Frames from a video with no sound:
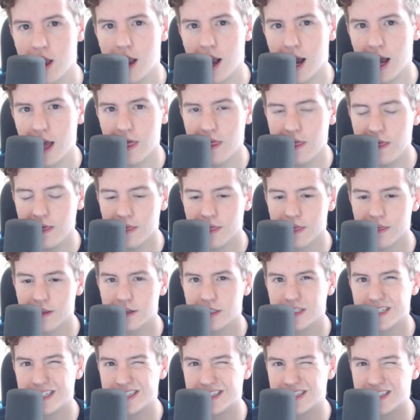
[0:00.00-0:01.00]
I think
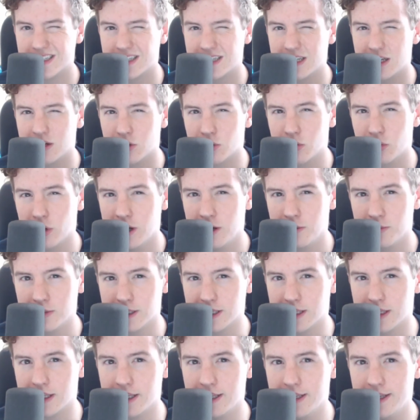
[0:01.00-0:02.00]
this is
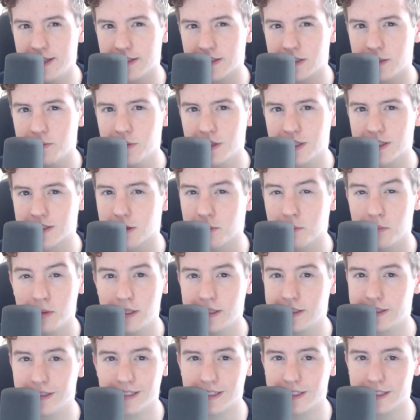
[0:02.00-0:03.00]
incredibly key and something that's
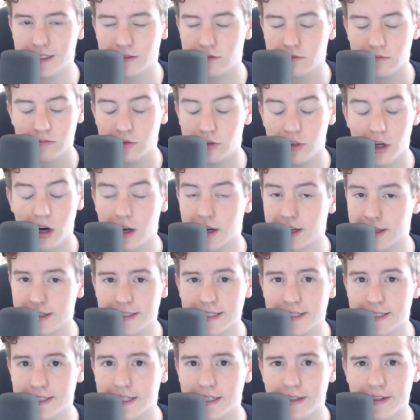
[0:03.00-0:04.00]
completely
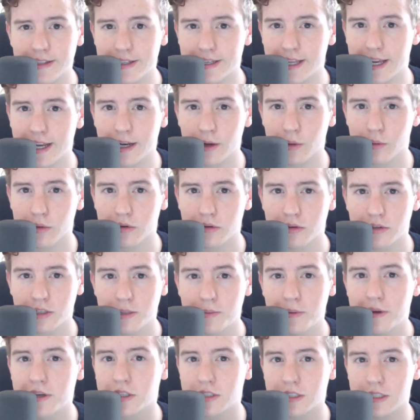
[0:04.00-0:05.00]
non-existent in the dating world,
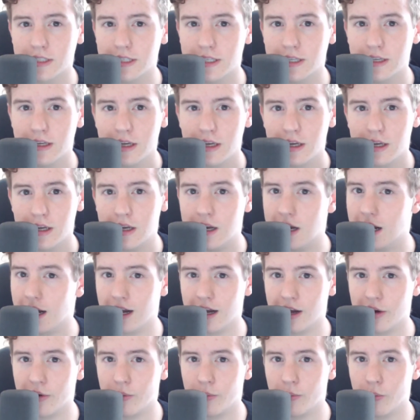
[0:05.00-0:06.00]
especially
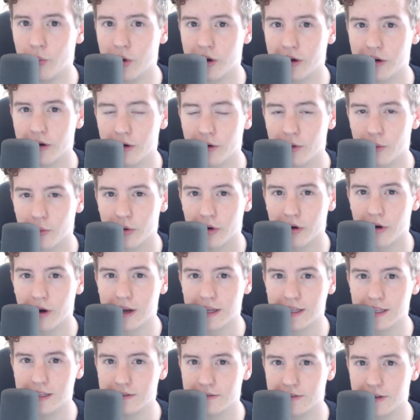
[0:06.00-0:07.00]
where
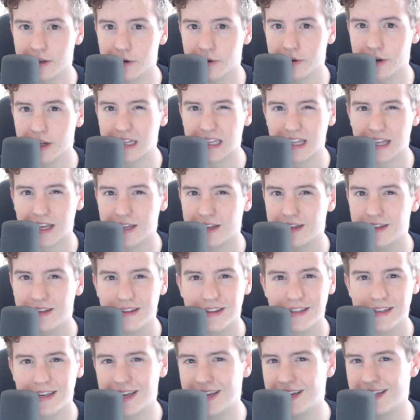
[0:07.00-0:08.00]
I live here in Atlanta.
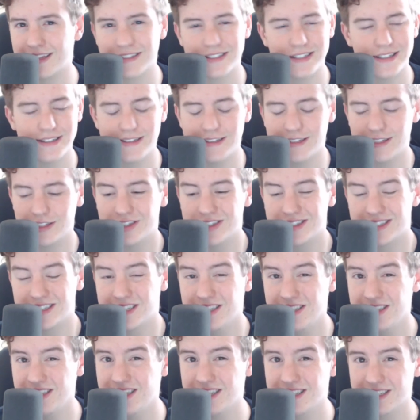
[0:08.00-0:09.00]
The dating scene, it just
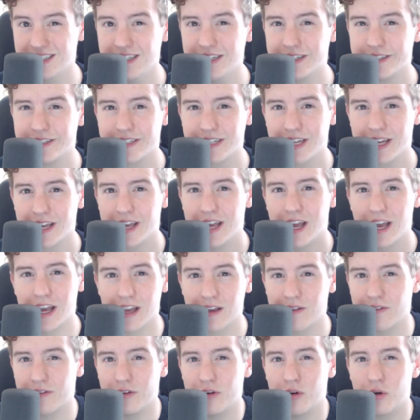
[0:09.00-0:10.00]
doesn't exist.
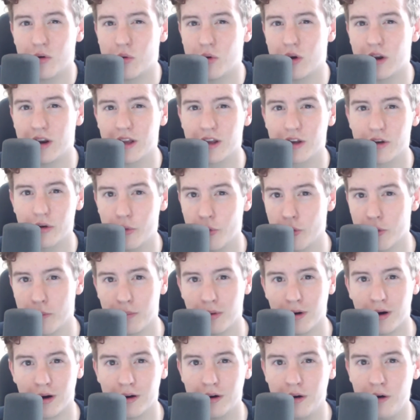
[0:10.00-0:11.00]
If you don't want to go to a
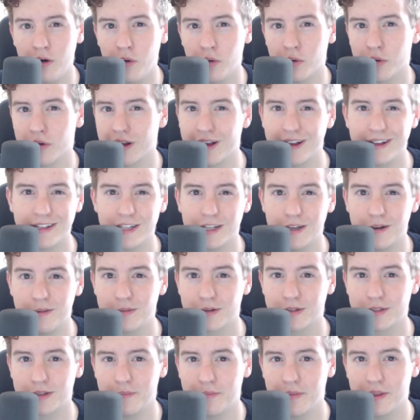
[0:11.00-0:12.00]
bar or a nightclub
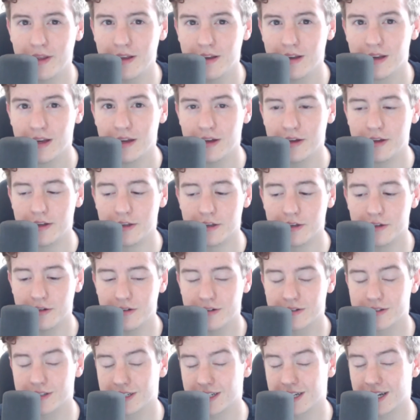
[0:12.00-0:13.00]
or something,
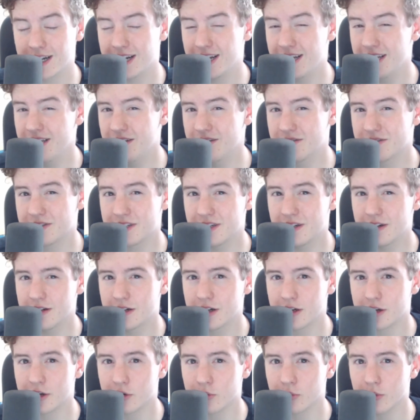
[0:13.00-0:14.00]
you're kind of
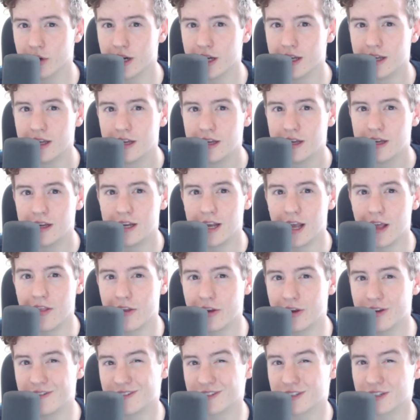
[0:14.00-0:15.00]
stuck on a rut. And
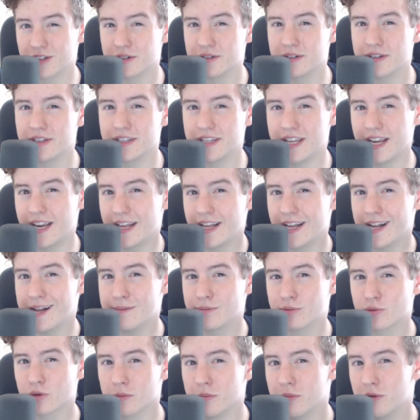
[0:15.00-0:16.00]
then you have to turn to dating
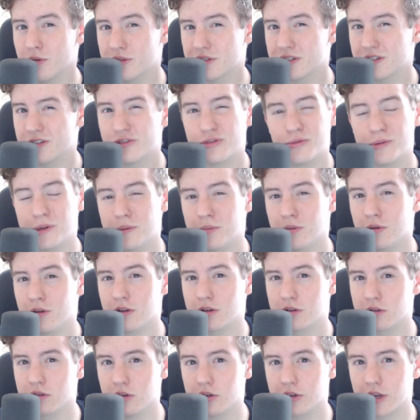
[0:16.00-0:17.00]
apps where most of those
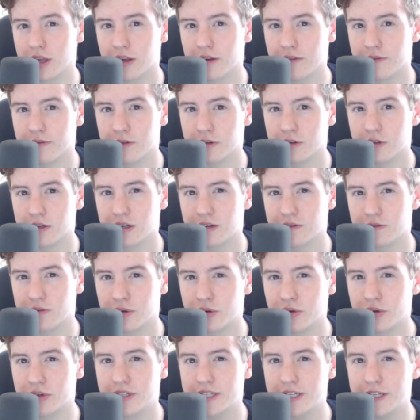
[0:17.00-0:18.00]
people are looking
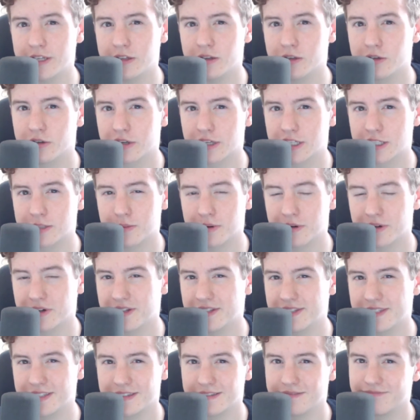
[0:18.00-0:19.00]
for singular
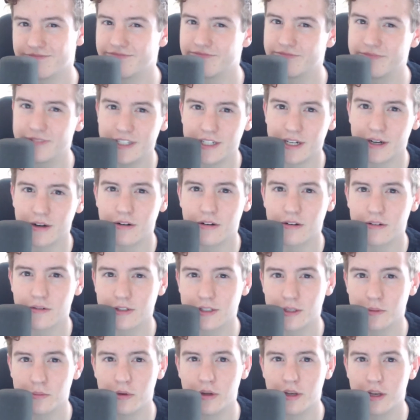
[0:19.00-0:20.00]
experience, and,
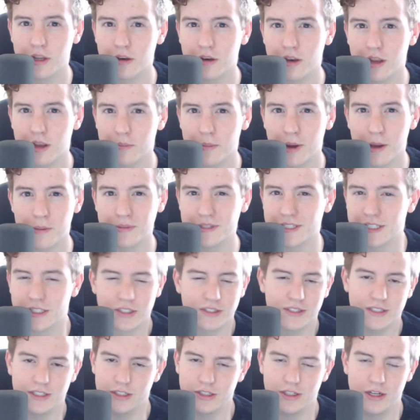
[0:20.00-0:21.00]
someone in my
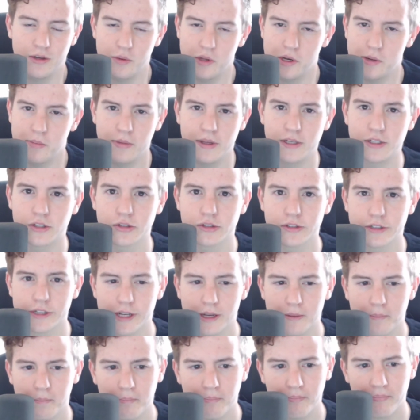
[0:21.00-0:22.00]
position, that's not what I'm interested
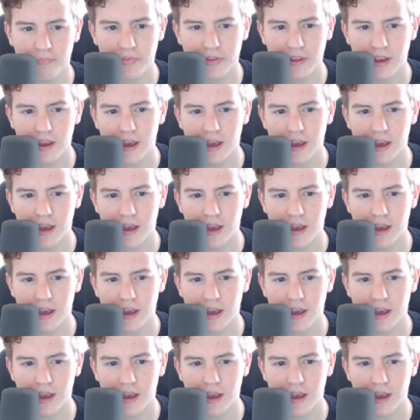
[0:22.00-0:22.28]
in.